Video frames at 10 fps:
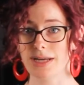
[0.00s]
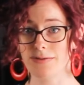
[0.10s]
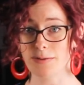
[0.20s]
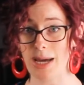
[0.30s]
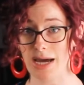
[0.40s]
if
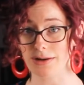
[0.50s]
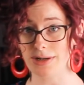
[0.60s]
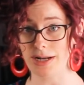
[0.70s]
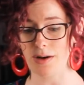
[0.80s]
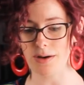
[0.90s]
a pattern
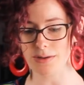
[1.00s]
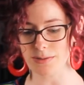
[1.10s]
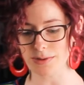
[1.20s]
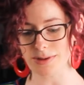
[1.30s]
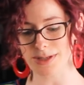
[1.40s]
at all,
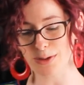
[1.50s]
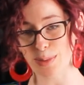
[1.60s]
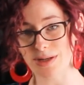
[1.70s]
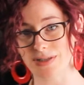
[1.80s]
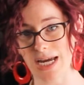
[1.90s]
or a little
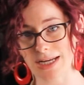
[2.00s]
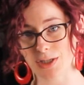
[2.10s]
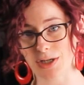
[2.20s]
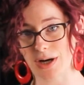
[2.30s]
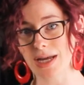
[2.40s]
bit of
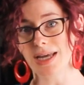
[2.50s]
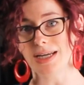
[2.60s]
texture.